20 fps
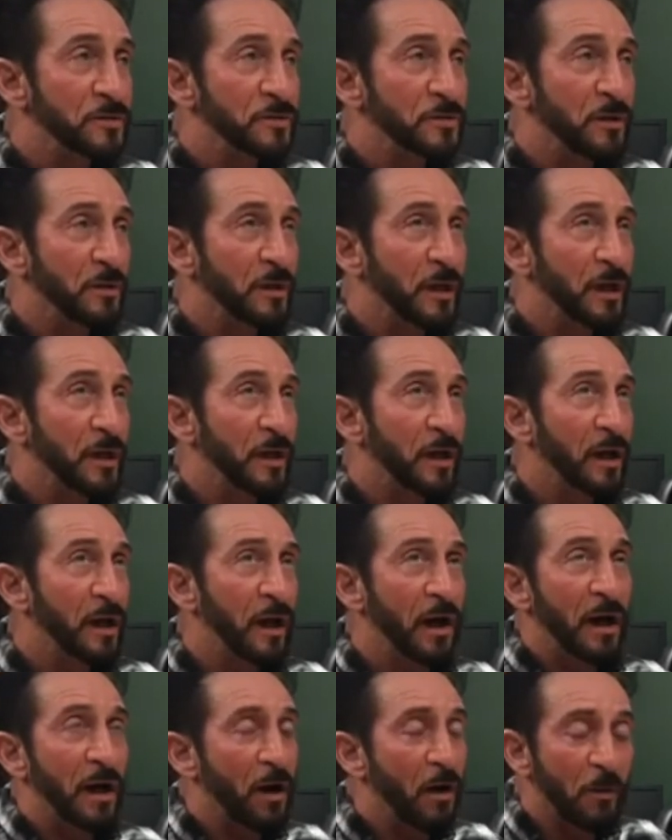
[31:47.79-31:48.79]
So
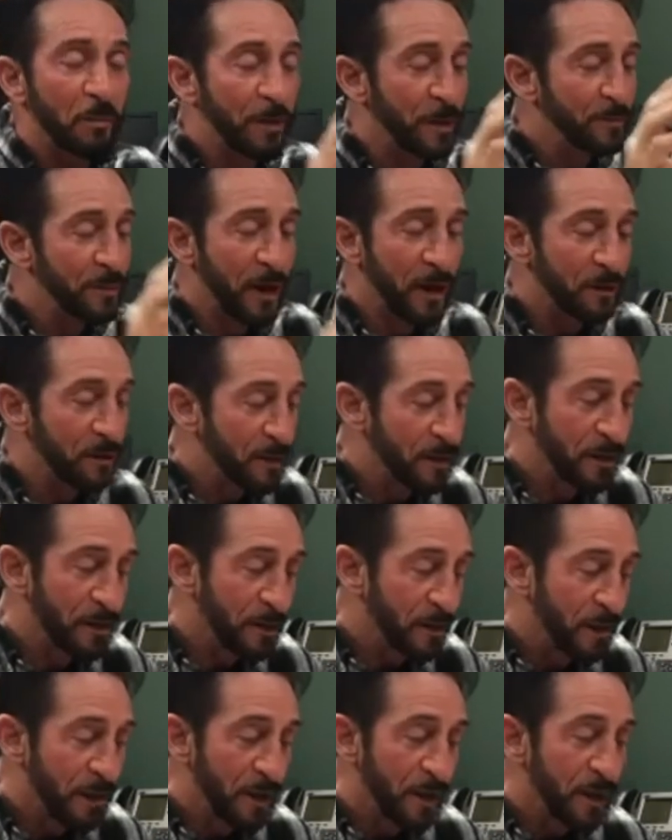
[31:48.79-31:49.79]
I hope I'm not
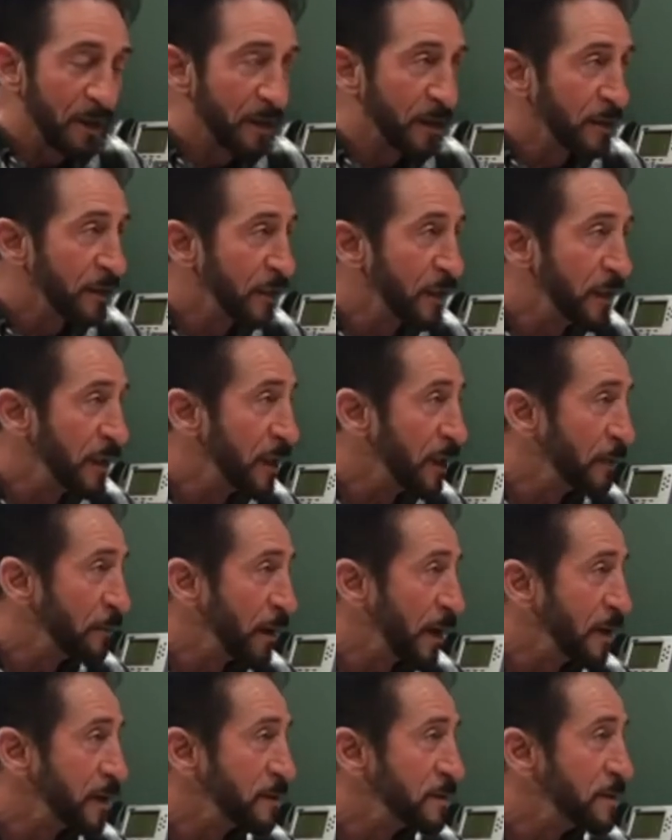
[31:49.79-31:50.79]
leading
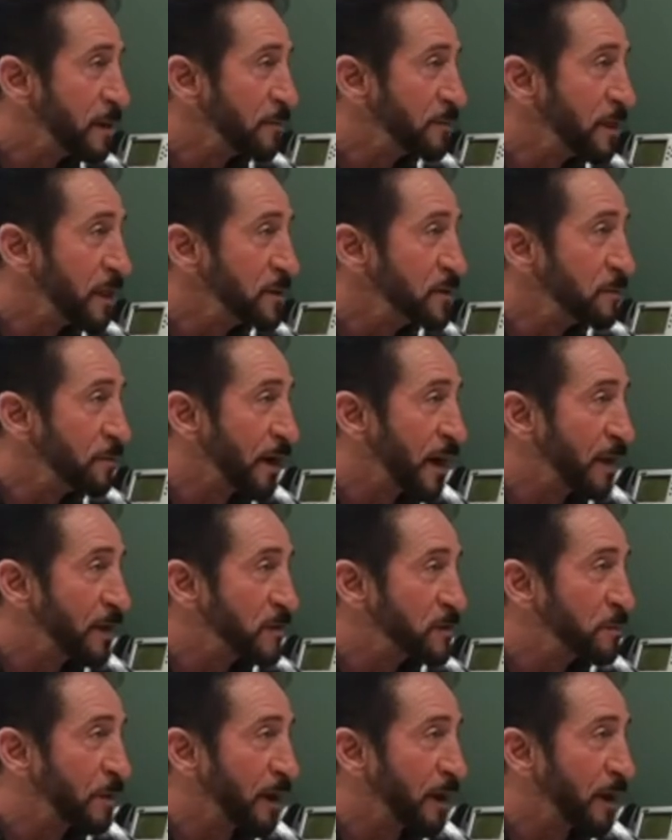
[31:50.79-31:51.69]
anybody into temptation by this,